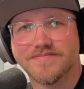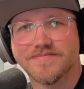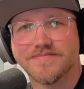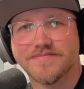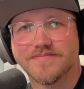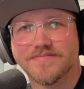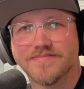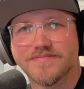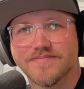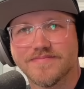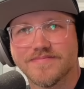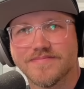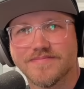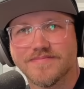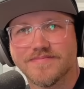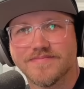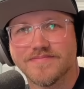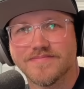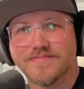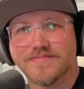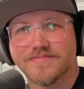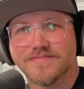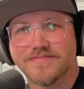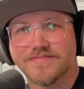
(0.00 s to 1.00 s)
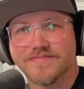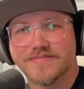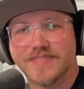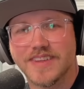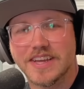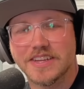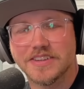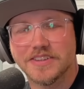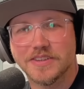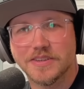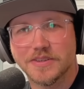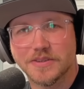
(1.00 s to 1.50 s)

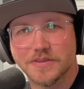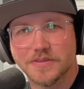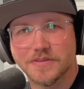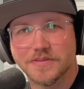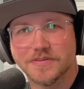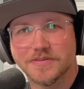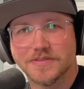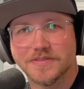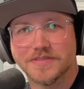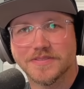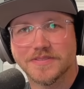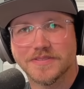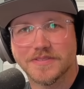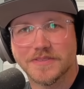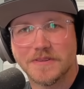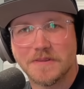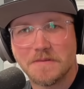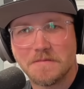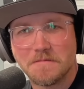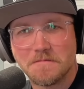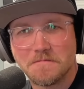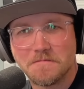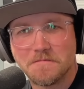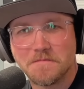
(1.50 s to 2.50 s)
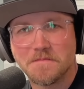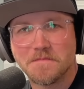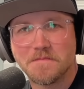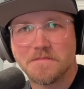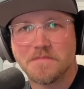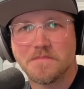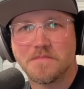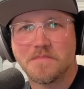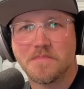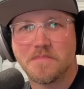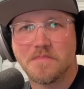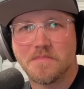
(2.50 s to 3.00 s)

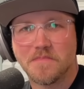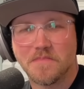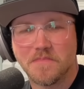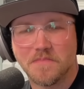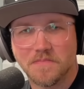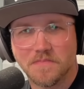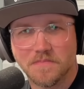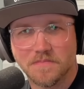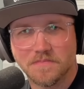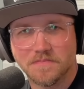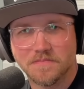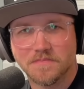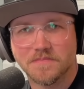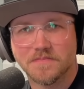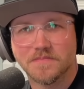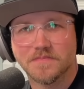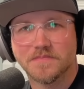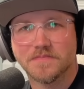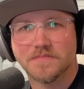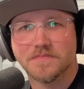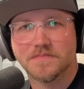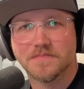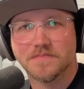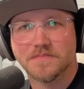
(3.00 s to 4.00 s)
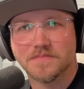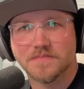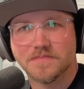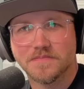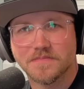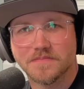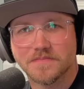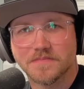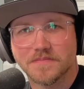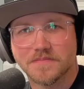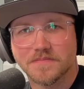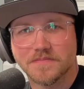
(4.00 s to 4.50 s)

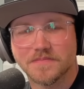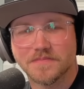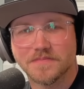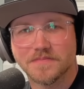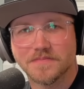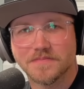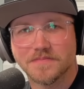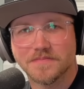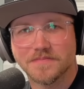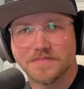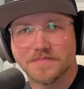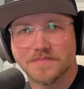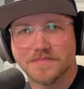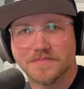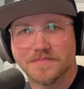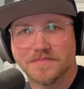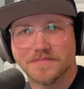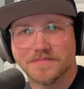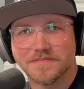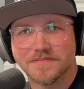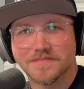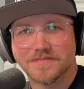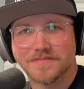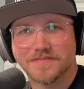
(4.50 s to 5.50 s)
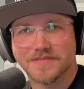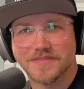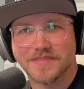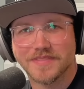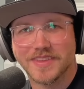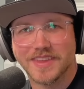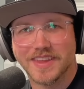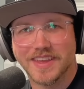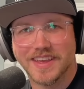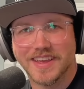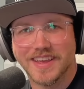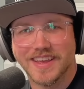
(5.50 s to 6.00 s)

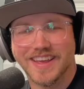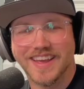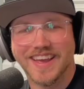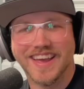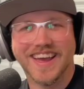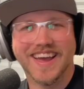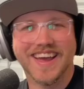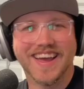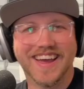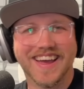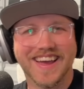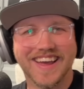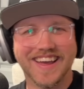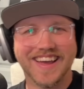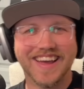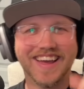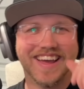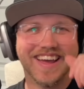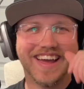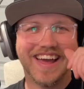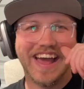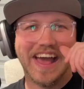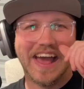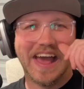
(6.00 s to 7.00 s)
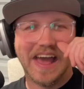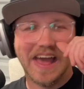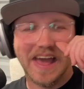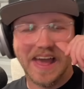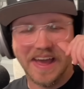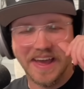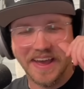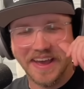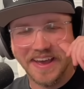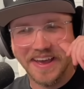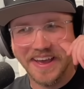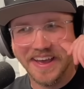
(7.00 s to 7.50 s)

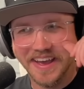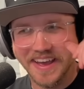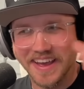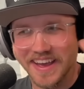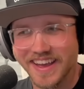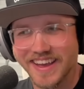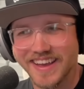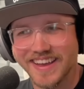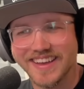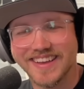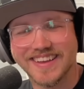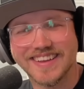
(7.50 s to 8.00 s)
(not speaking)